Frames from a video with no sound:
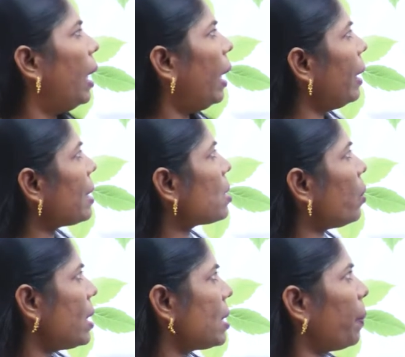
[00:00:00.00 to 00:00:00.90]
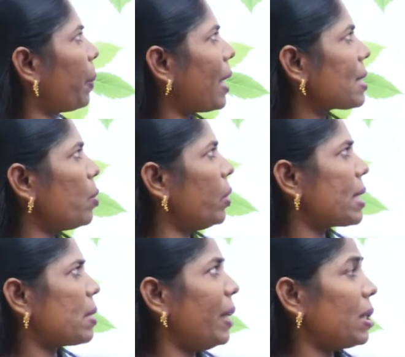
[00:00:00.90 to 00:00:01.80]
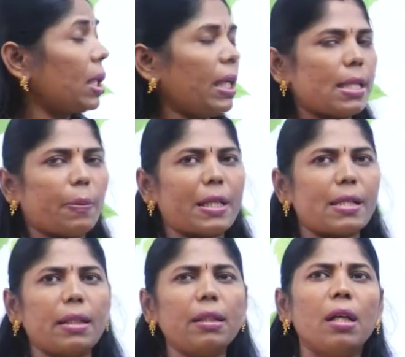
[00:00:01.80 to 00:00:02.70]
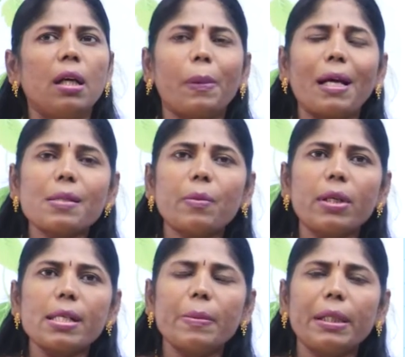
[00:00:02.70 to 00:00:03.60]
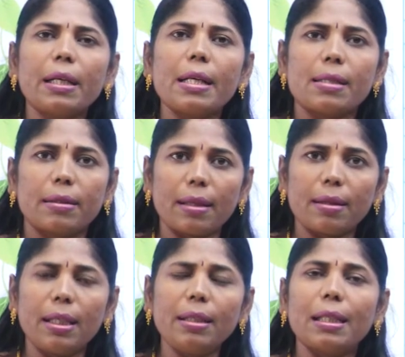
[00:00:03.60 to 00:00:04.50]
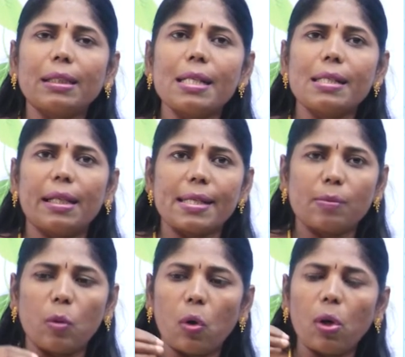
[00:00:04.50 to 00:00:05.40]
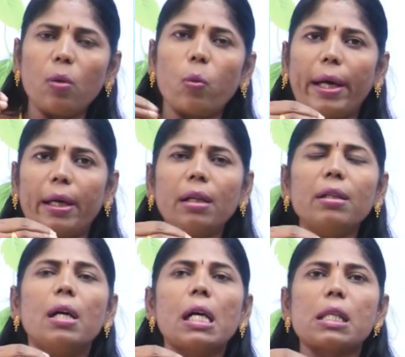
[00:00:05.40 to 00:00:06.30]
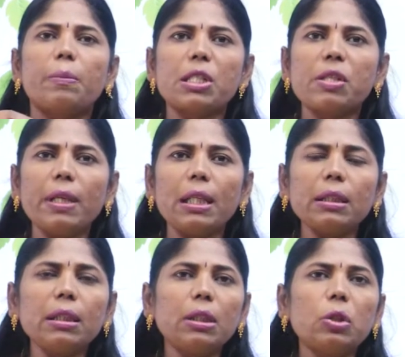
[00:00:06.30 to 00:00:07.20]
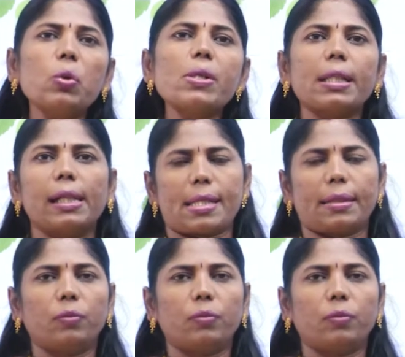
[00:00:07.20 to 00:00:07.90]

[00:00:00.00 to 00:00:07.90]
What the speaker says: And next one is a plasmodesmata is present. Plasmodesmata is nothing, that is a small wire between the two cells.